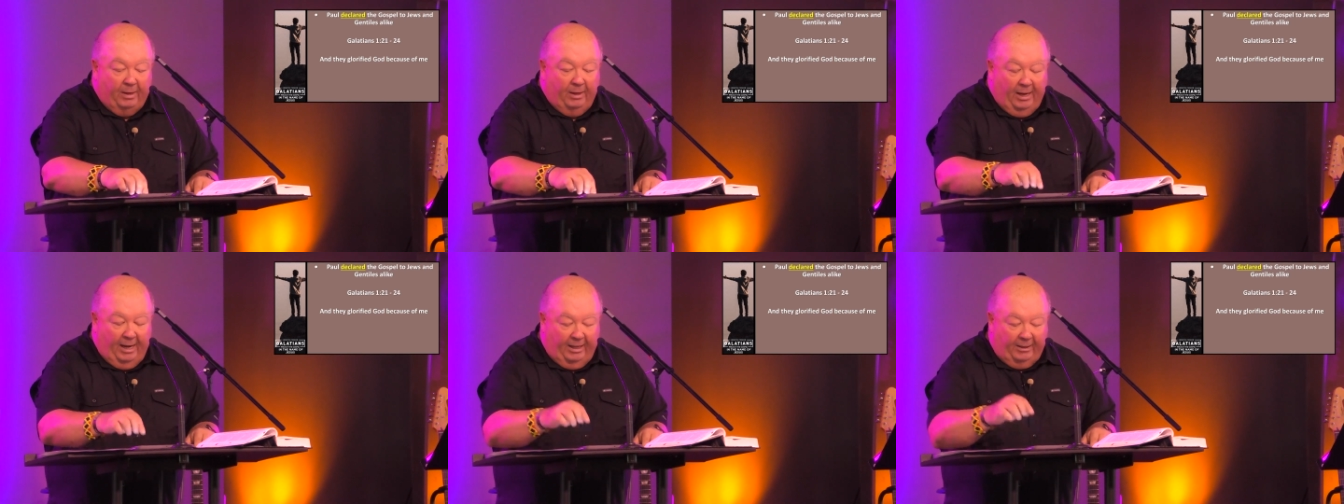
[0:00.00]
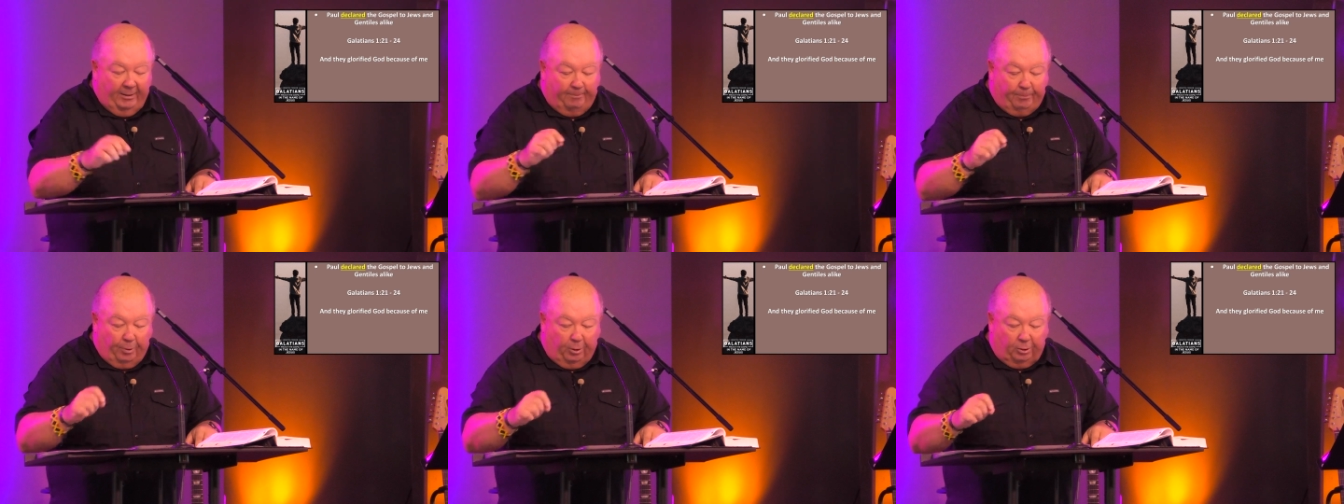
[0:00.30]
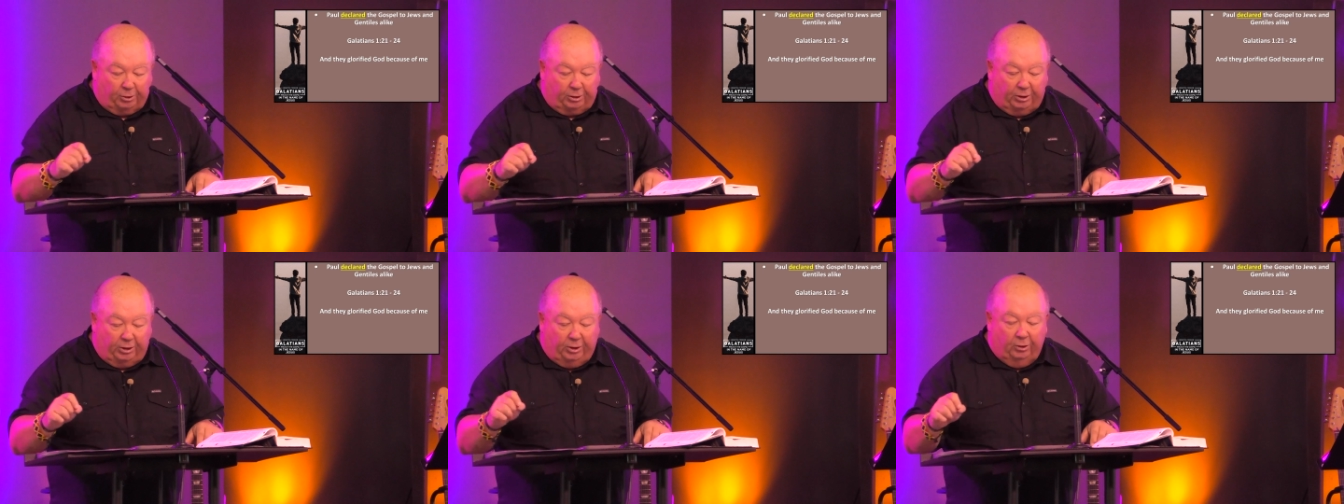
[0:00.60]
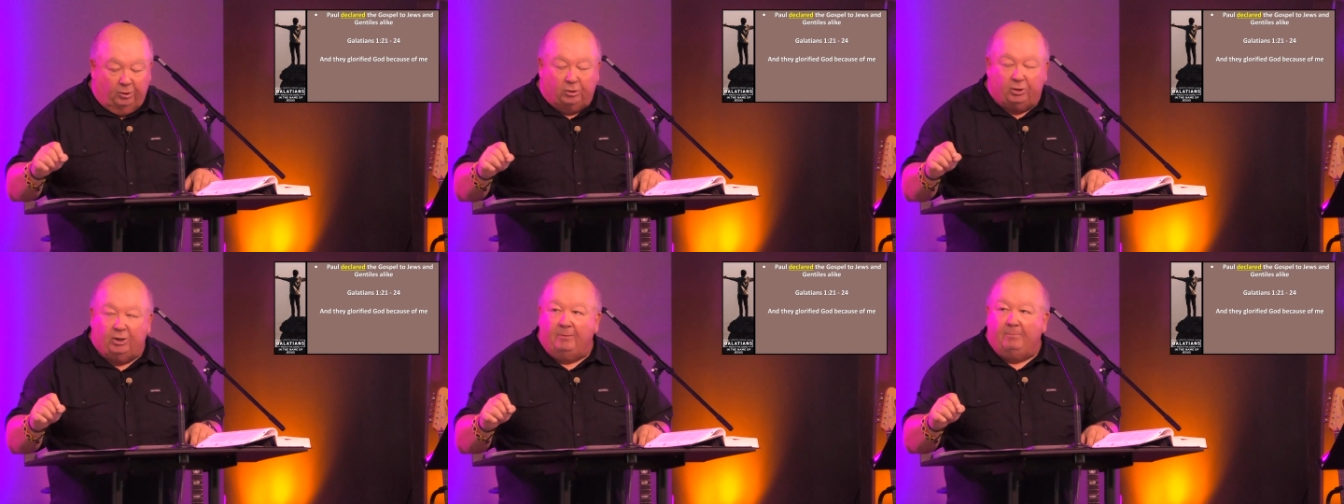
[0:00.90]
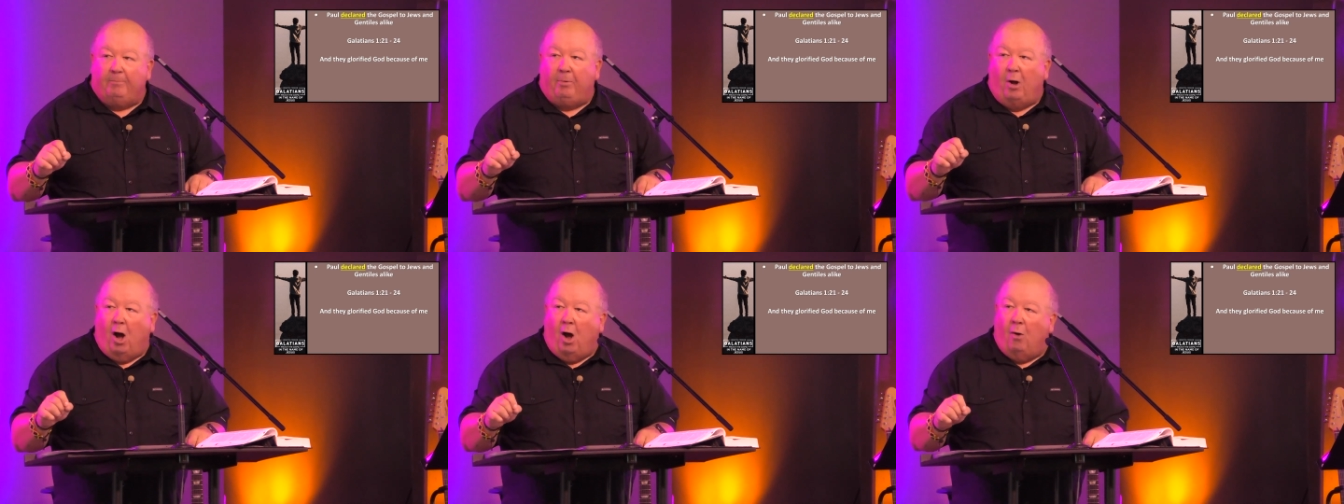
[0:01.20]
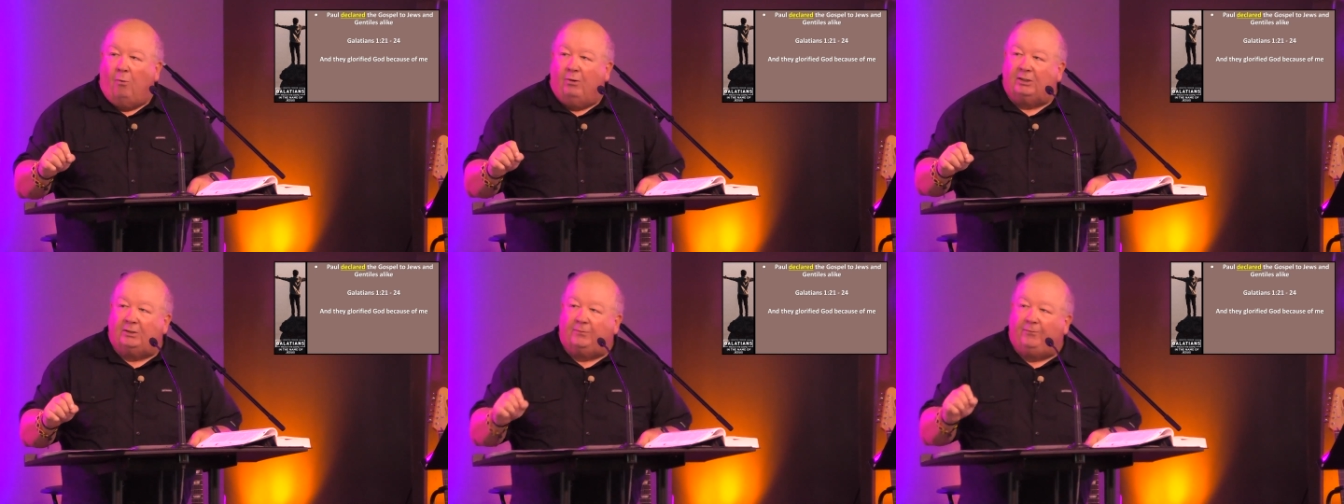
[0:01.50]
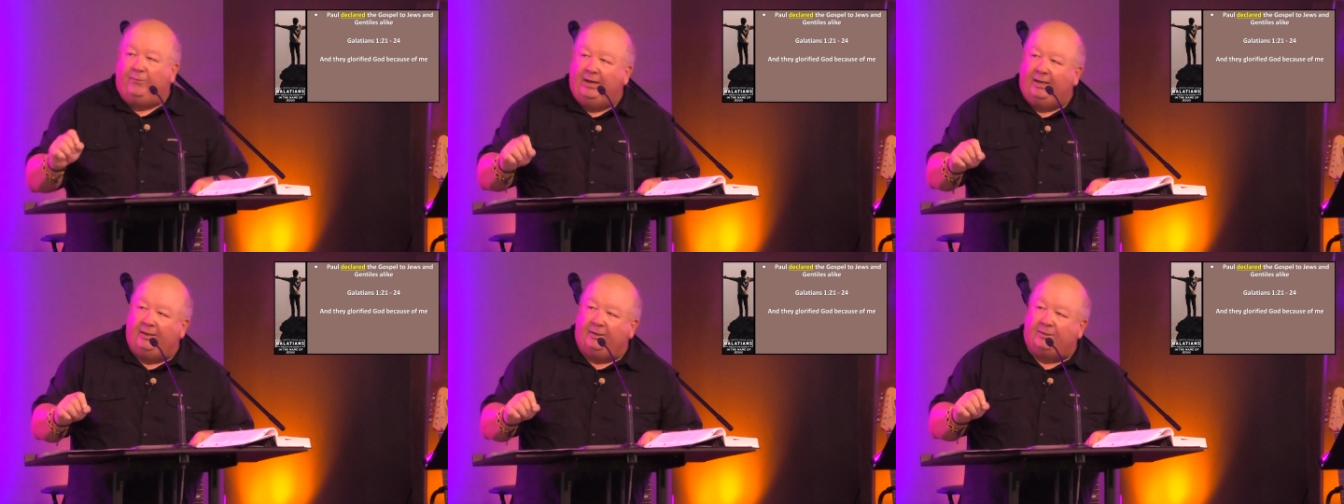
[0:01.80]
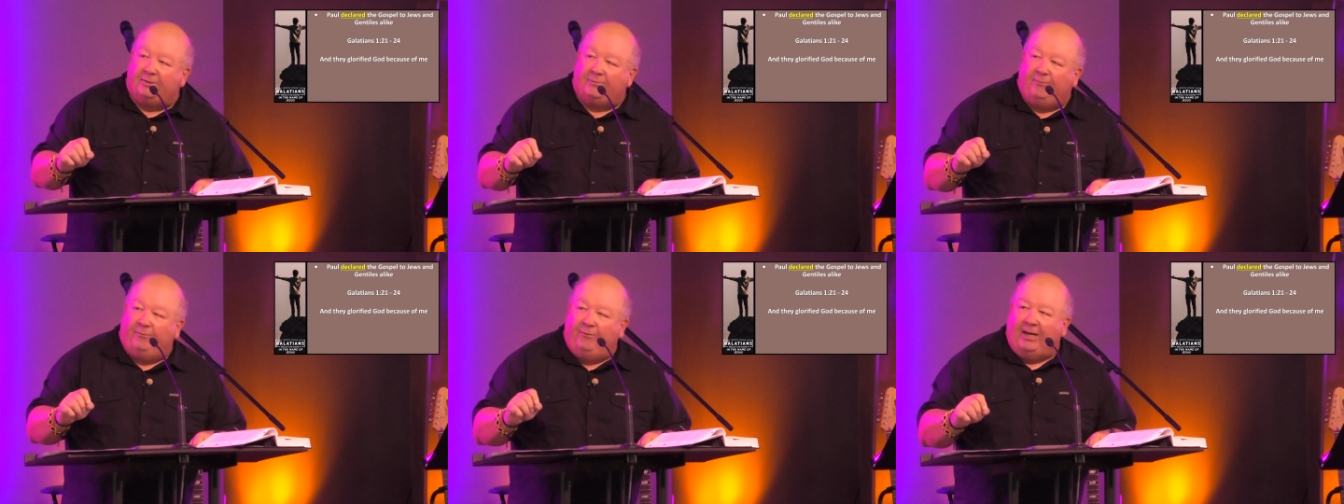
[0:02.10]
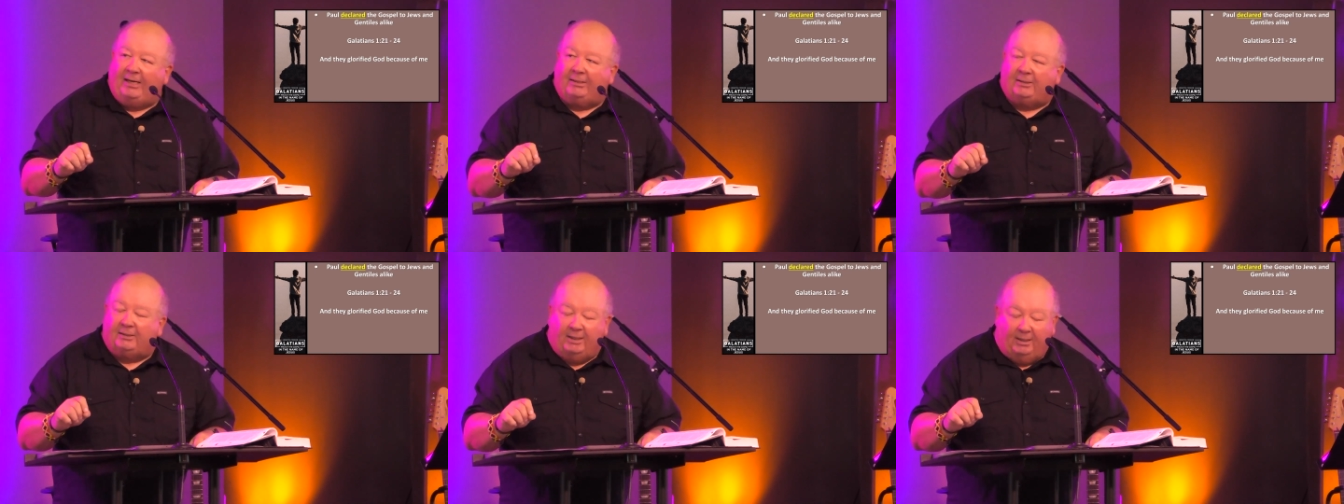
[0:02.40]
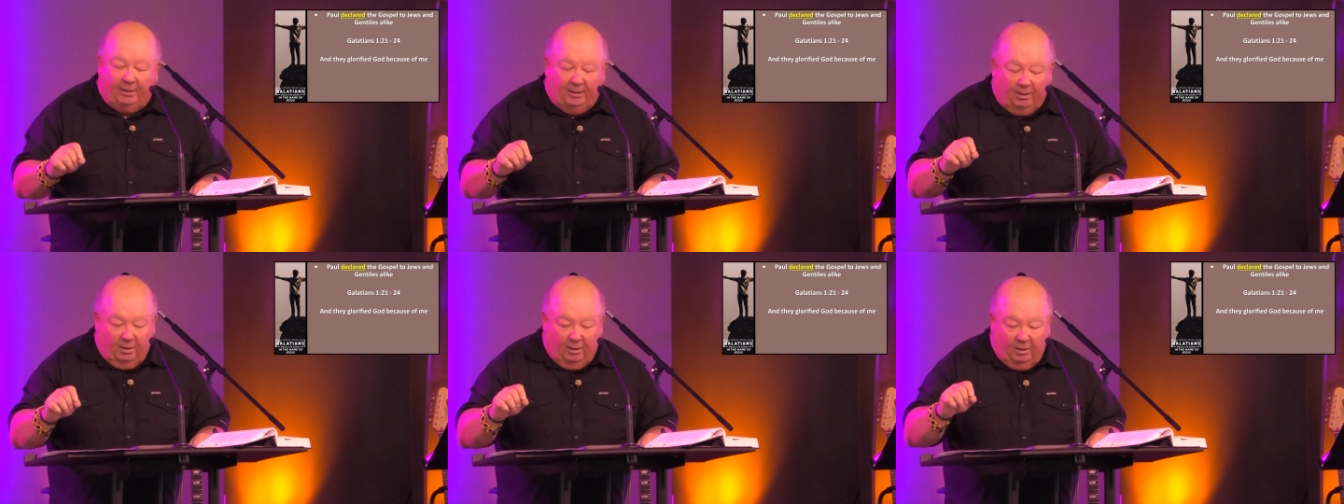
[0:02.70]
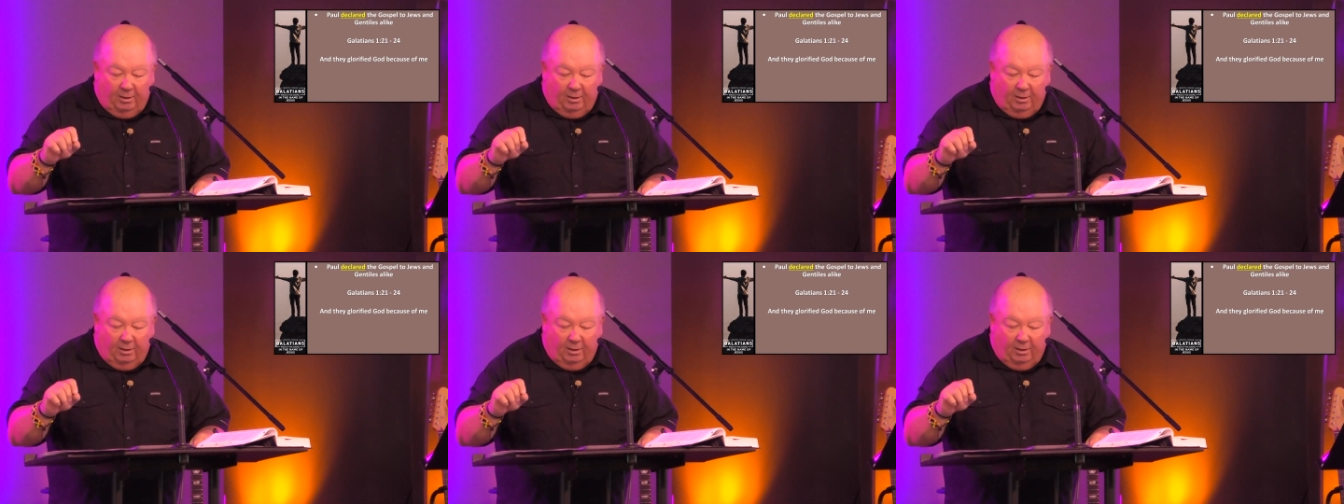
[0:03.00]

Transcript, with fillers: and the persecution Paul was facing